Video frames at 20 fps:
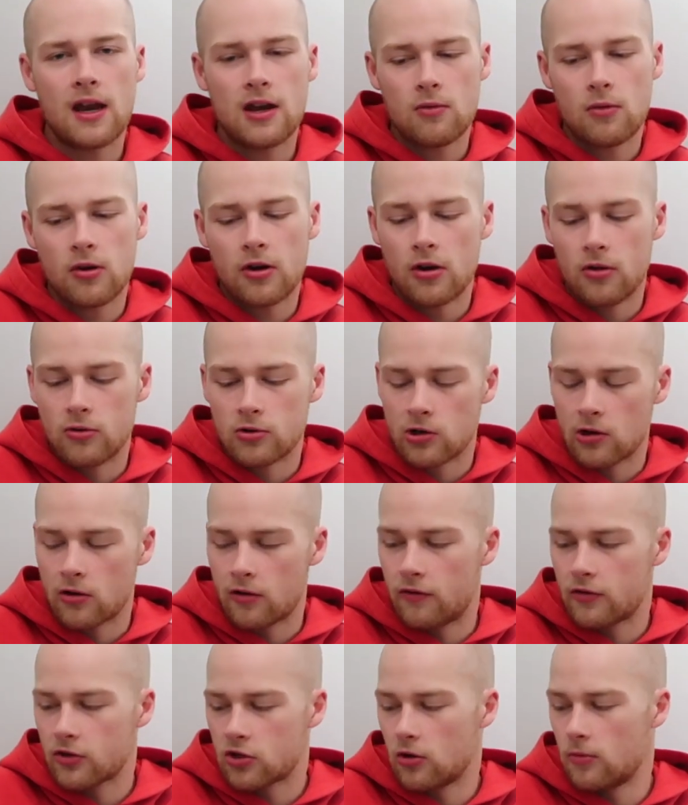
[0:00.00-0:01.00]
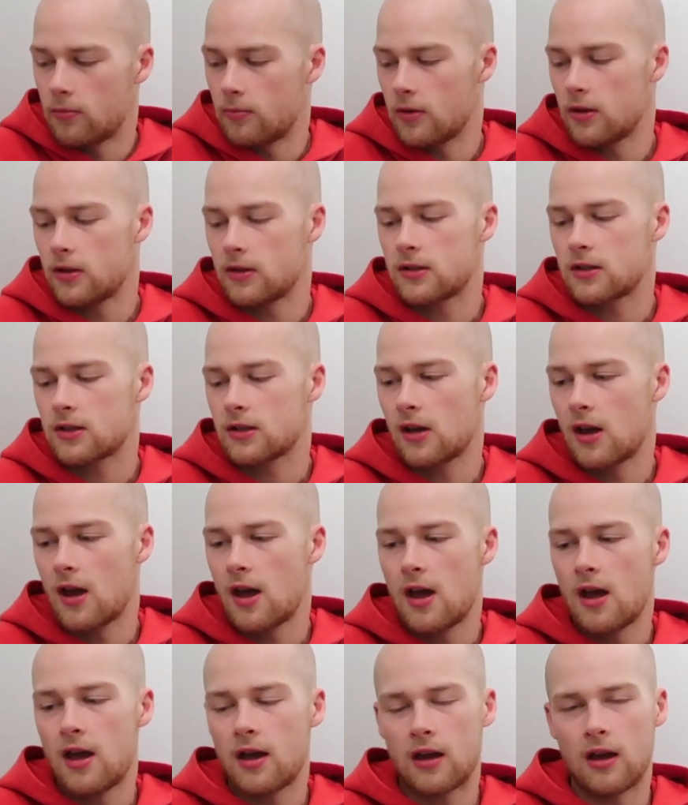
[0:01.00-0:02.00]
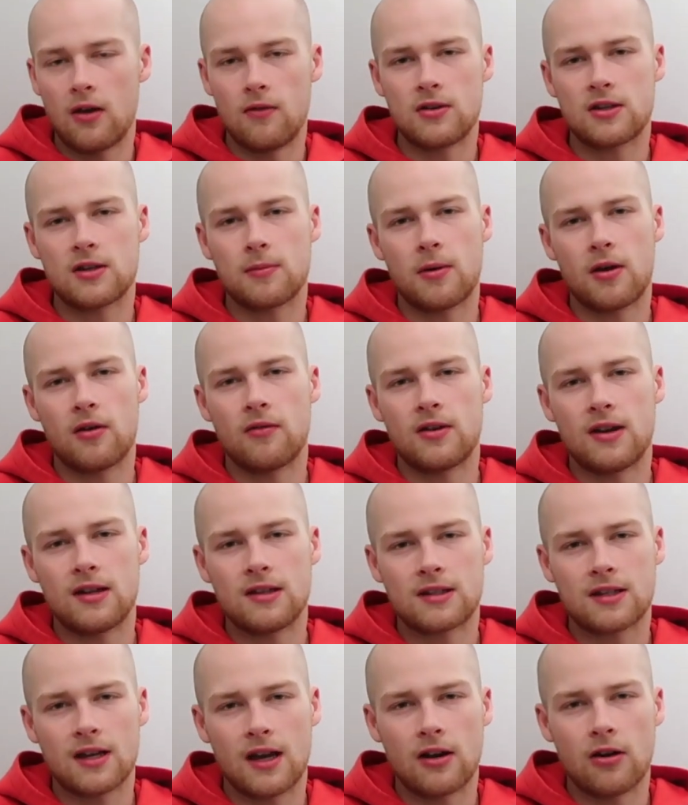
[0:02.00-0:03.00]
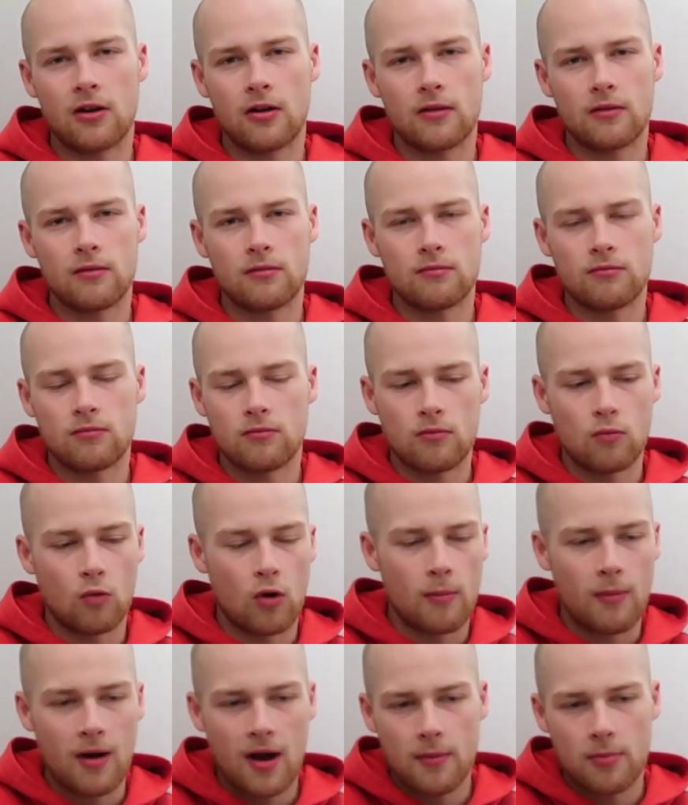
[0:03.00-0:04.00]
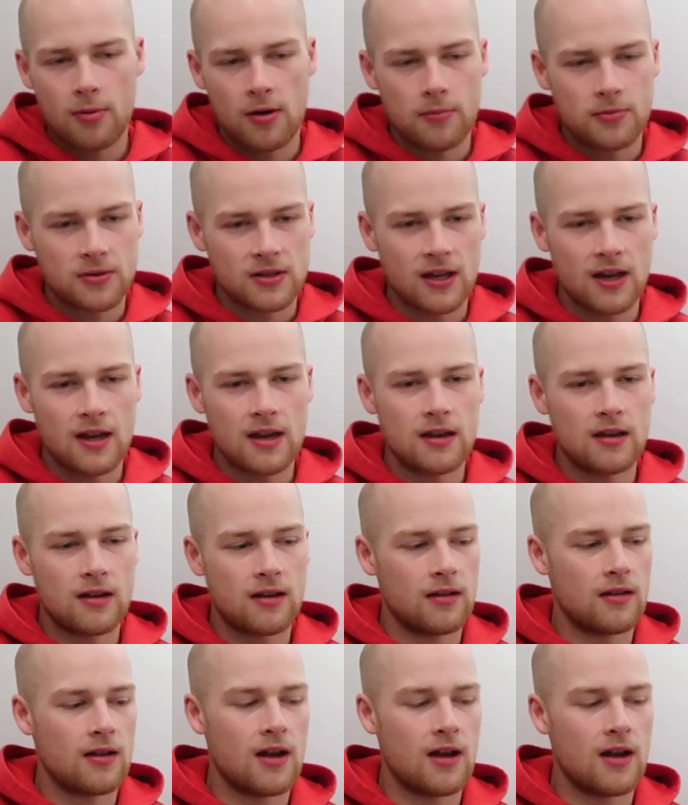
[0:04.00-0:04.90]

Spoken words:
anyone who's looking for supplements. Give you a bit of an insight on what my prep's like,